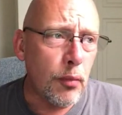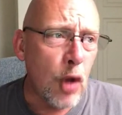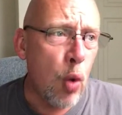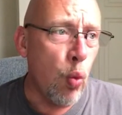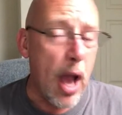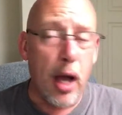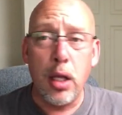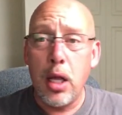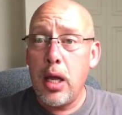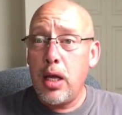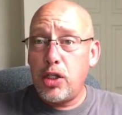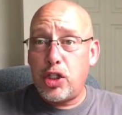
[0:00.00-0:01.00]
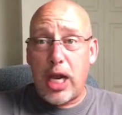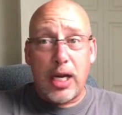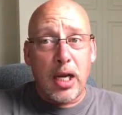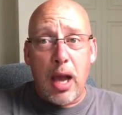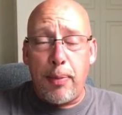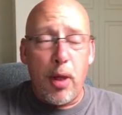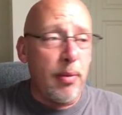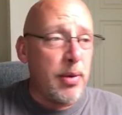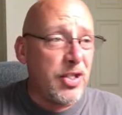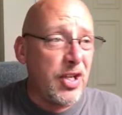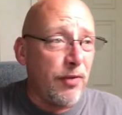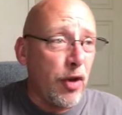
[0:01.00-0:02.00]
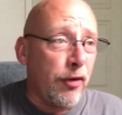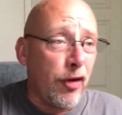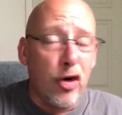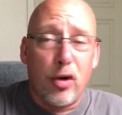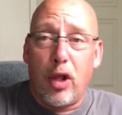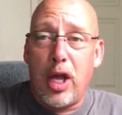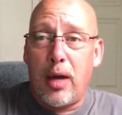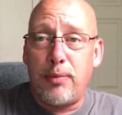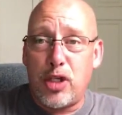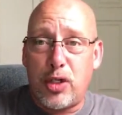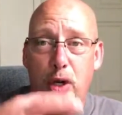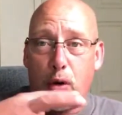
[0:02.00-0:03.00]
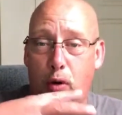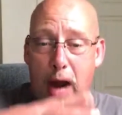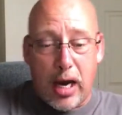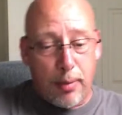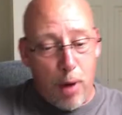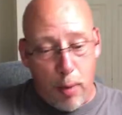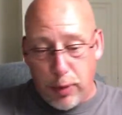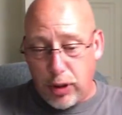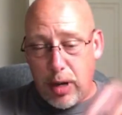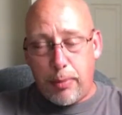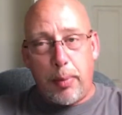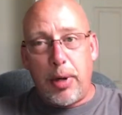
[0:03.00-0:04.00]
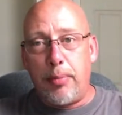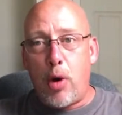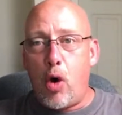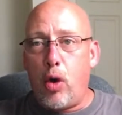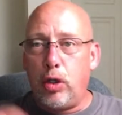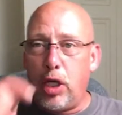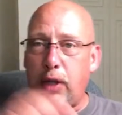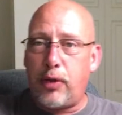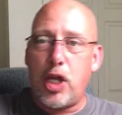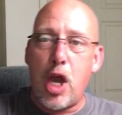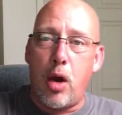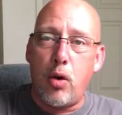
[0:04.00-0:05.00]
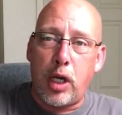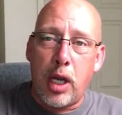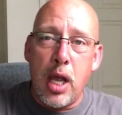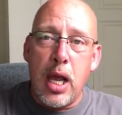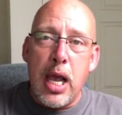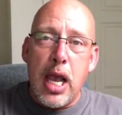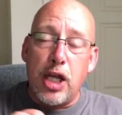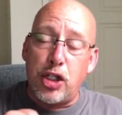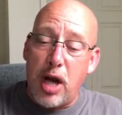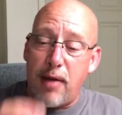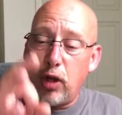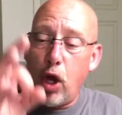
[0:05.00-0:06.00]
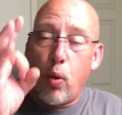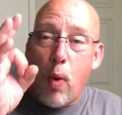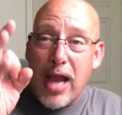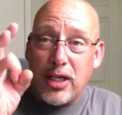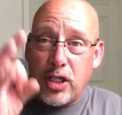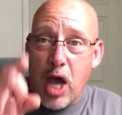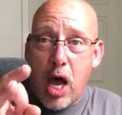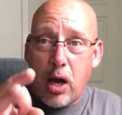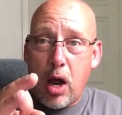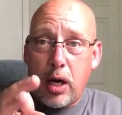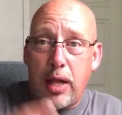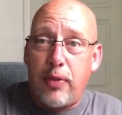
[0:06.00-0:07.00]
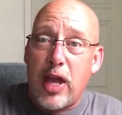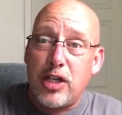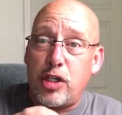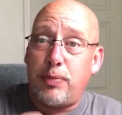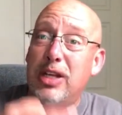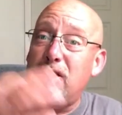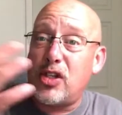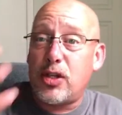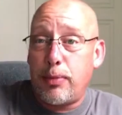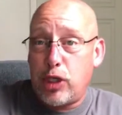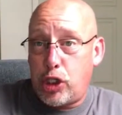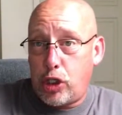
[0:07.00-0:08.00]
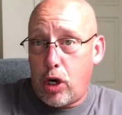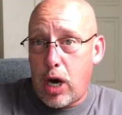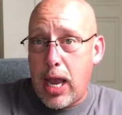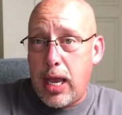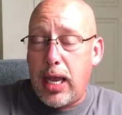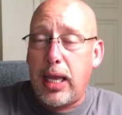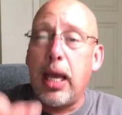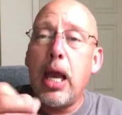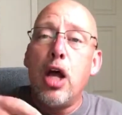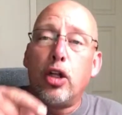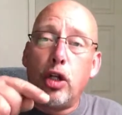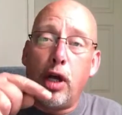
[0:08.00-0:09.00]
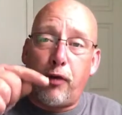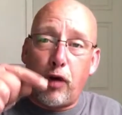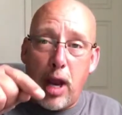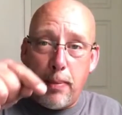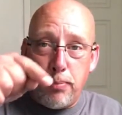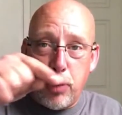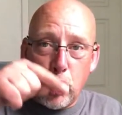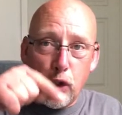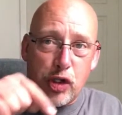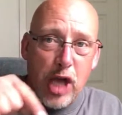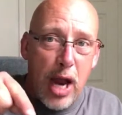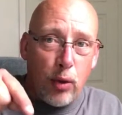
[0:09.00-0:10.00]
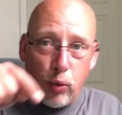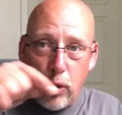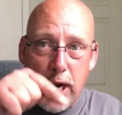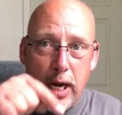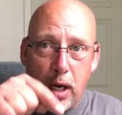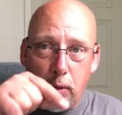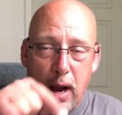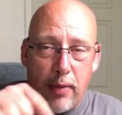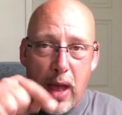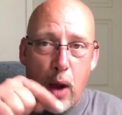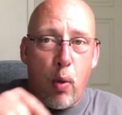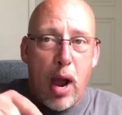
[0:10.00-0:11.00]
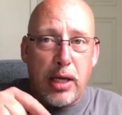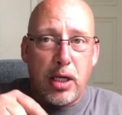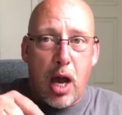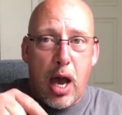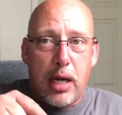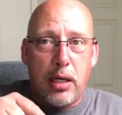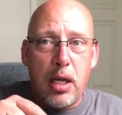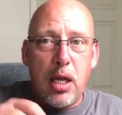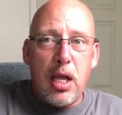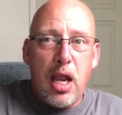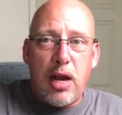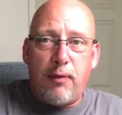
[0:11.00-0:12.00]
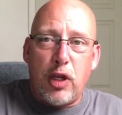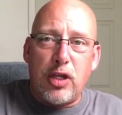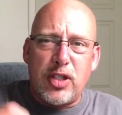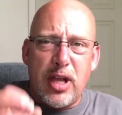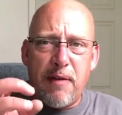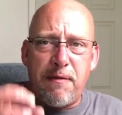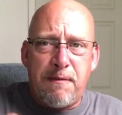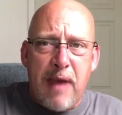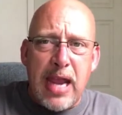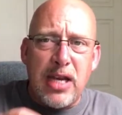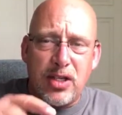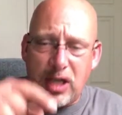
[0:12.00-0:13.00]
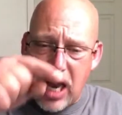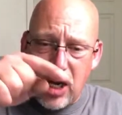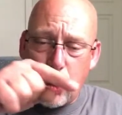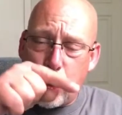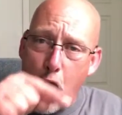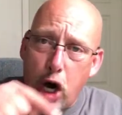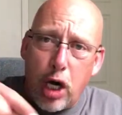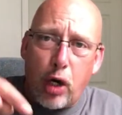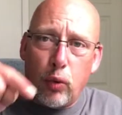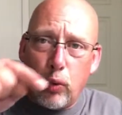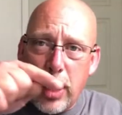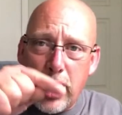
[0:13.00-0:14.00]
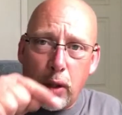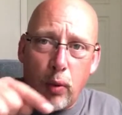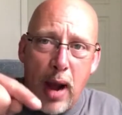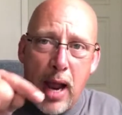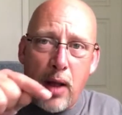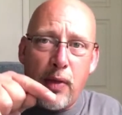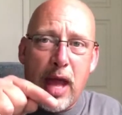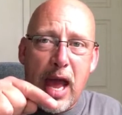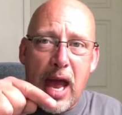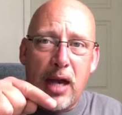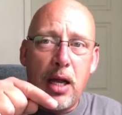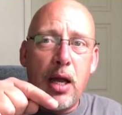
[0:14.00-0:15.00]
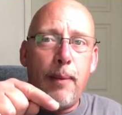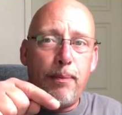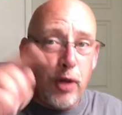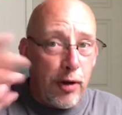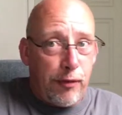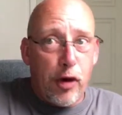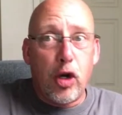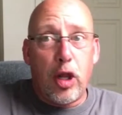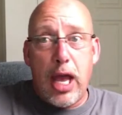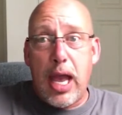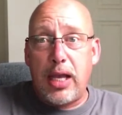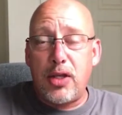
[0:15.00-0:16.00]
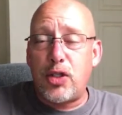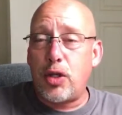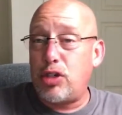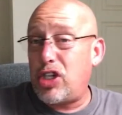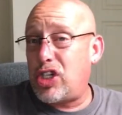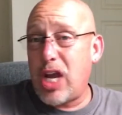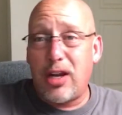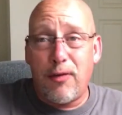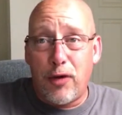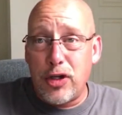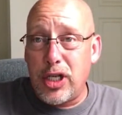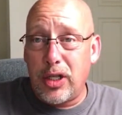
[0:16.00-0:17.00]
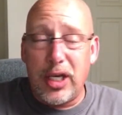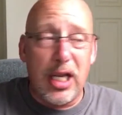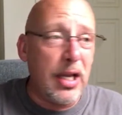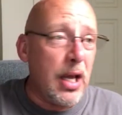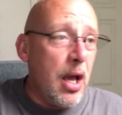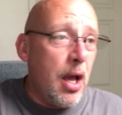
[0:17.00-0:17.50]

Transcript: Well, check a couple of them and see if they're fertile. And I'm just, you know, crack them open, dump them in a bowl, look at the yolk. It should have a little white dot on it. That just means it's a mature egg. Look for a bullseye ring around that white dot. And if you can see a faint kind of dark ring around that, they're fertile eggs. So just check your fertility.